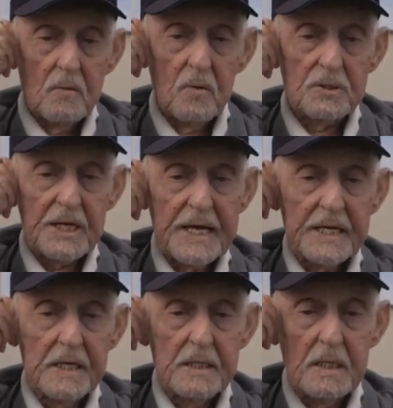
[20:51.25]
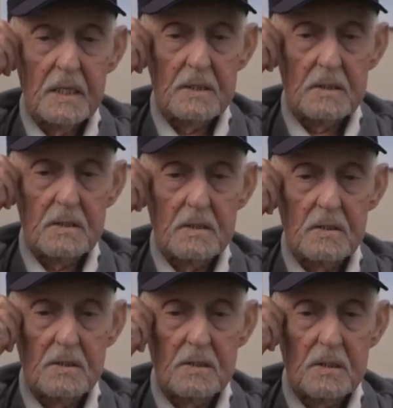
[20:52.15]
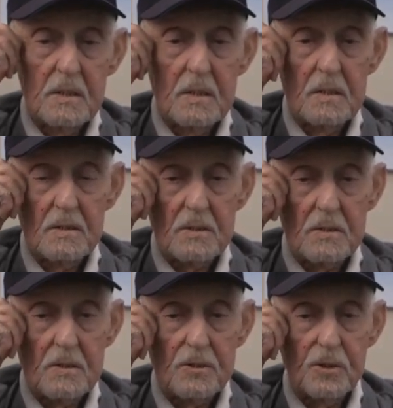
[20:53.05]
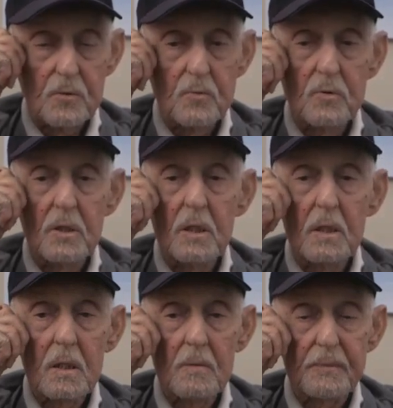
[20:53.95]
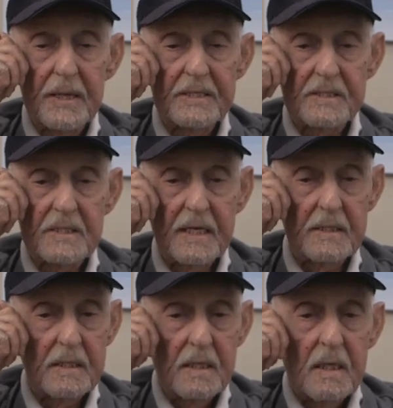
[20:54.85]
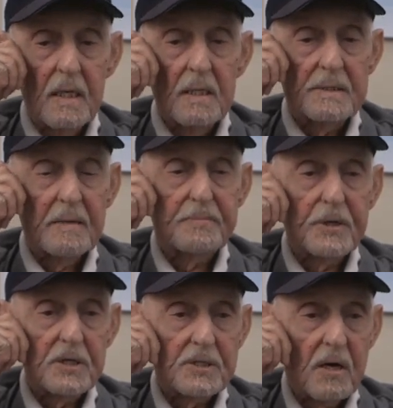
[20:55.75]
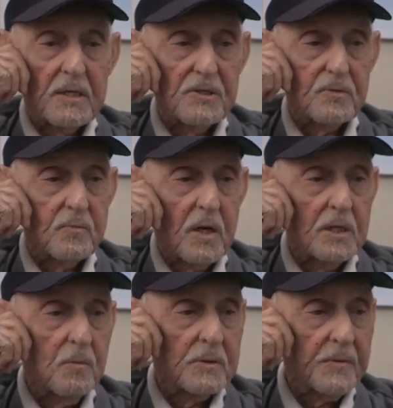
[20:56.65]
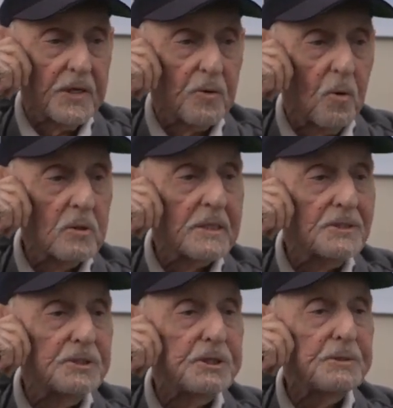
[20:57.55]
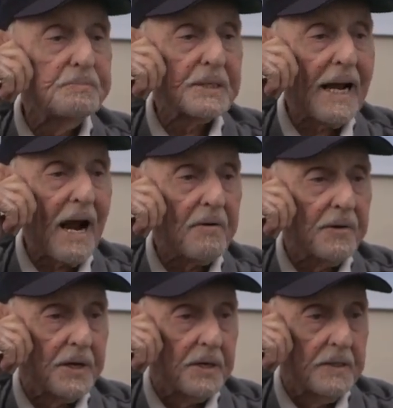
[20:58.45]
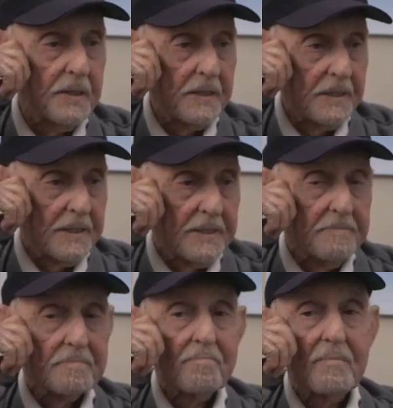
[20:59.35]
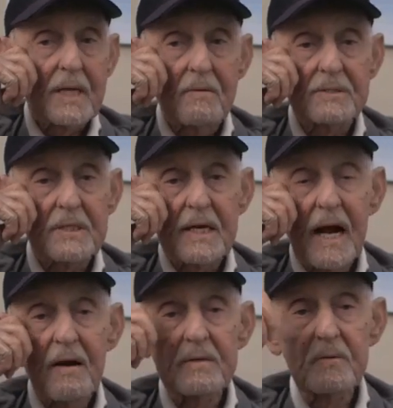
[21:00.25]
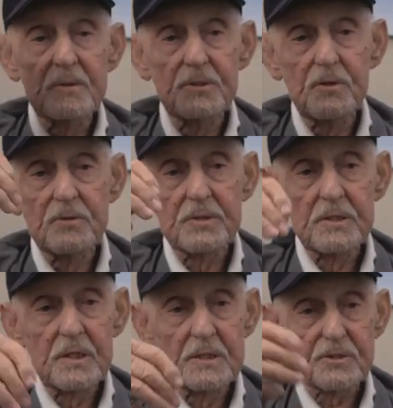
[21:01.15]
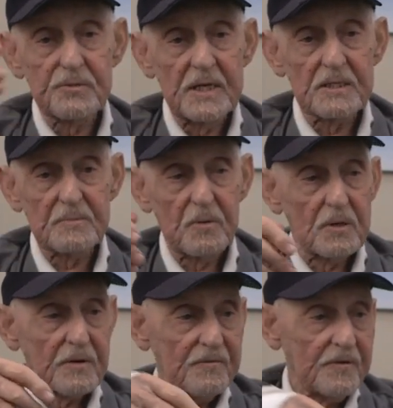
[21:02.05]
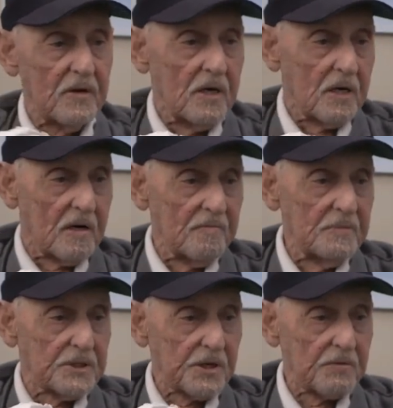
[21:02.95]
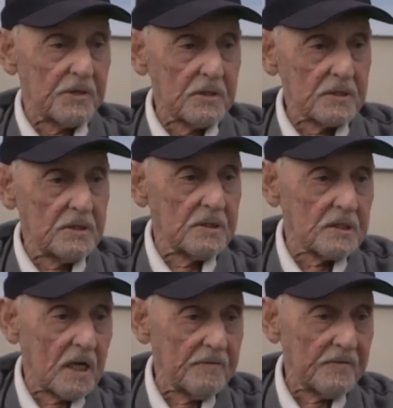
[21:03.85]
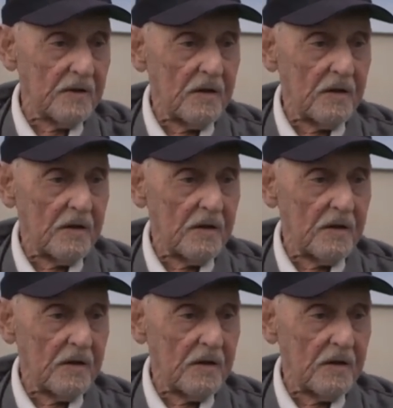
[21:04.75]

were taken uh, to uh, a place and they they put us on a uh, what we called the jeep carrier. It was a carrier that was used in the transport of, of materials and stuff,